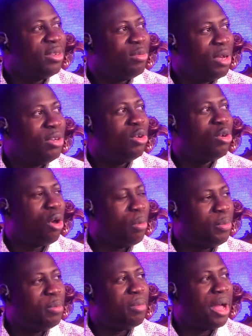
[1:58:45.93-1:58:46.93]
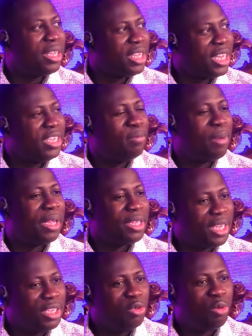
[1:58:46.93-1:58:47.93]
When you copy bad
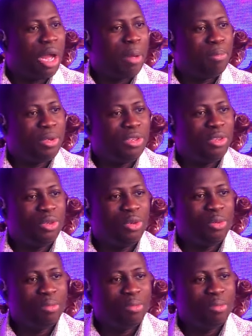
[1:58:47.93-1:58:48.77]
things will happen to you.